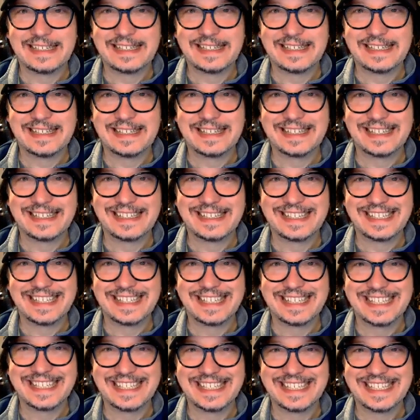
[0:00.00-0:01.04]

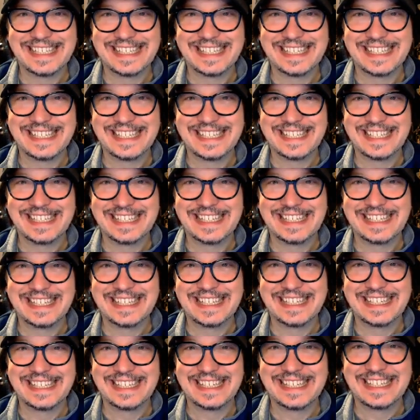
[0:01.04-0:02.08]

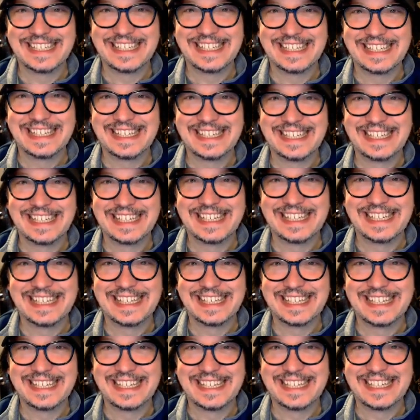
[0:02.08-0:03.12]

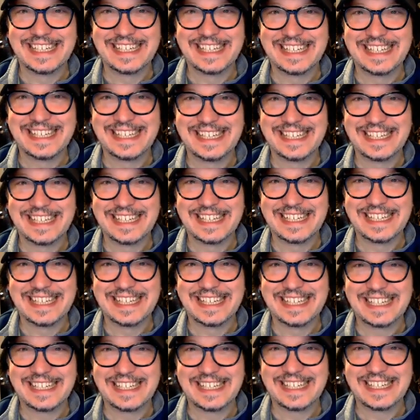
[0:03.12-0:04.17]

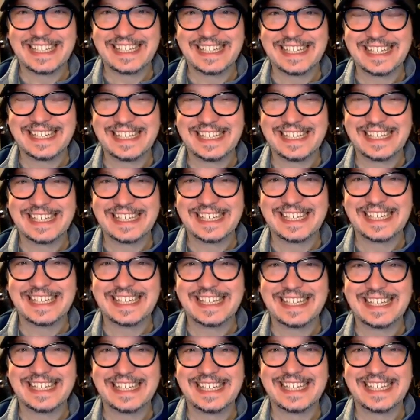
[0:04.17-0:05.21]

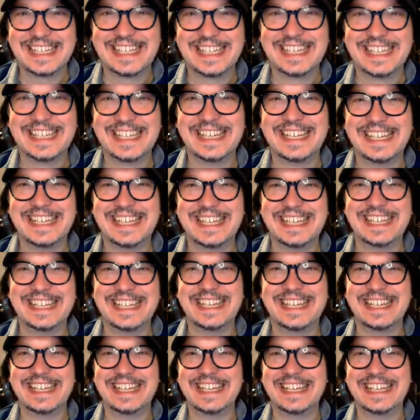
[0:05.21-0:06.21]
This person isn't speaking.